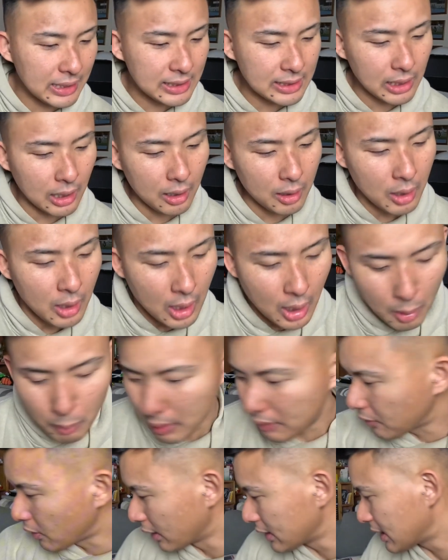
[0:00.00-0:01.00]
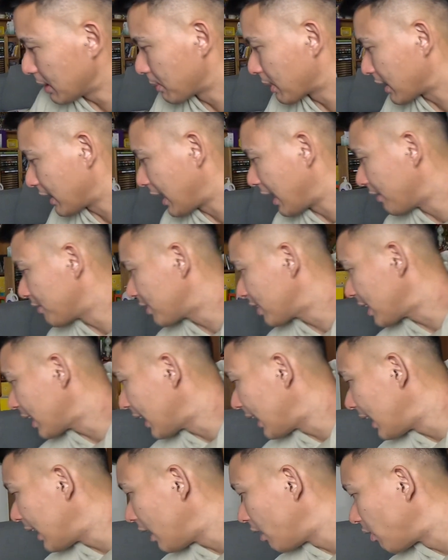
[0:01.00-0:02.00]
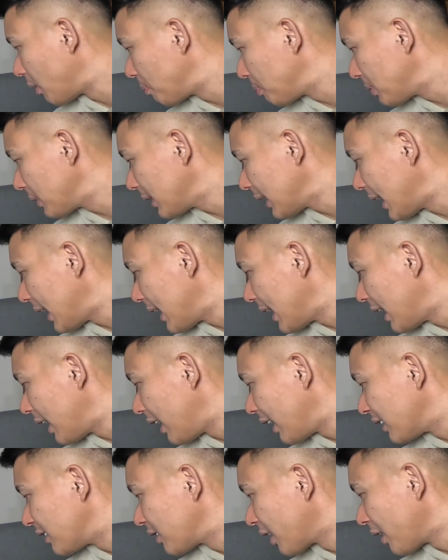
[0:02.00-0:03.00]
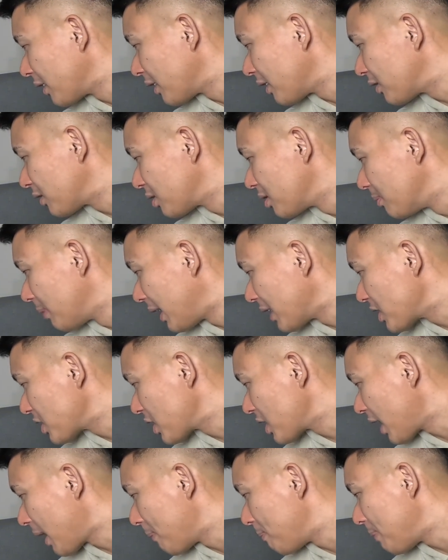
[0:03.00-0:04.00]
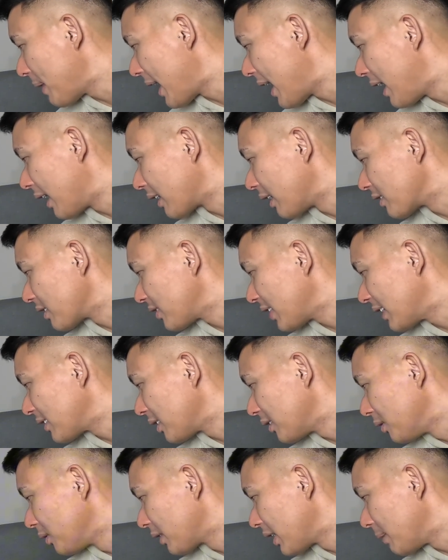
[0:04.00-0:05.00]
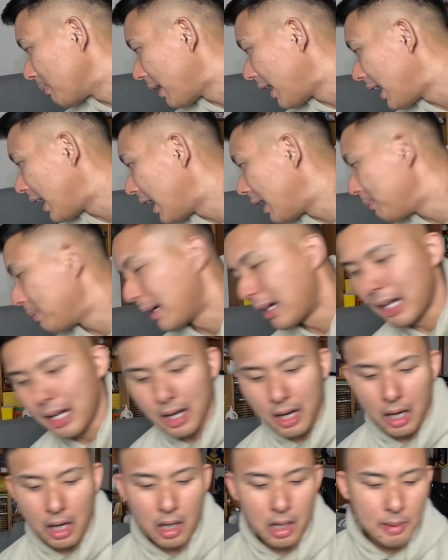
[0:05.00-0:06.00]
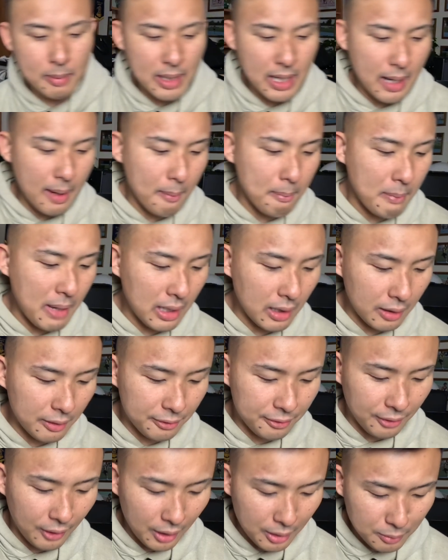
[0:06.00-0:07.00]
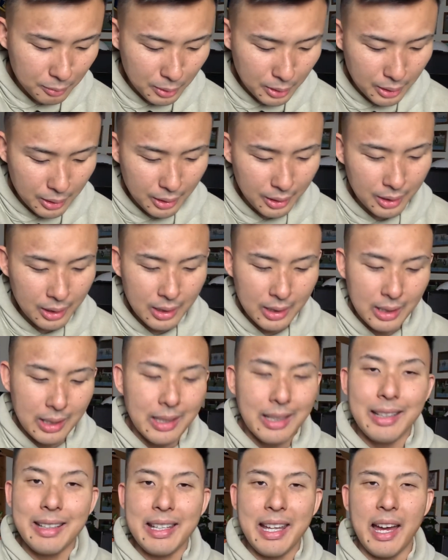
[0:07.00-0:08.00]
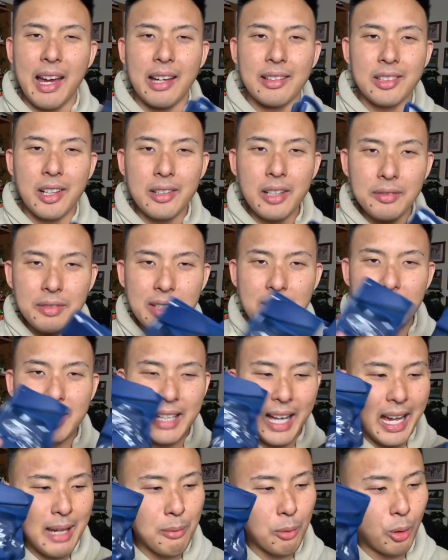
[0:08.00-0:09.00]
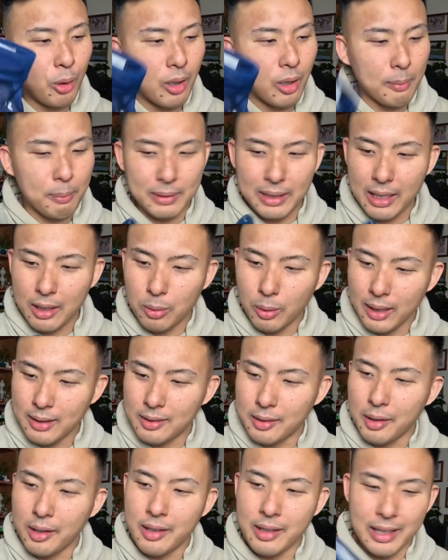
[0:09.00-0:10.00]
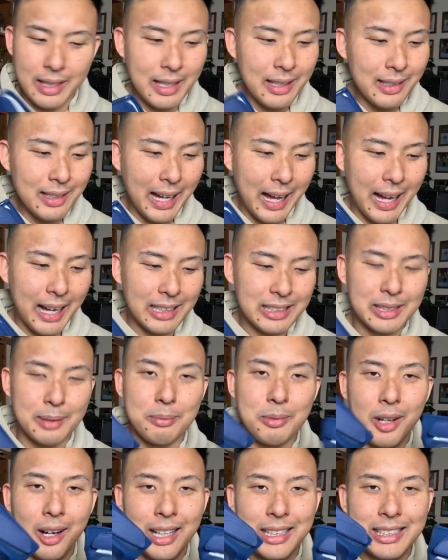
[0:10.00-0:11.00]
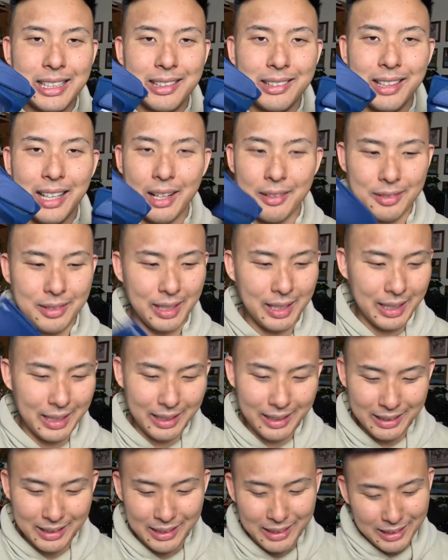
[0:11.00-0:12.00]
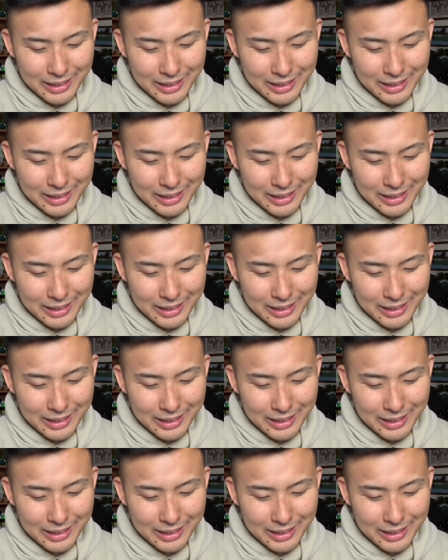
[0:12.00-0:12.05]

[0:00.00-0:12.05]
So we've got some gloves here of a player I don't know too much about, and I just had to look him up. Obi Melifonwu. Yeah, don't know if these are game worn, but they're quite dirty. Some nice gloves here.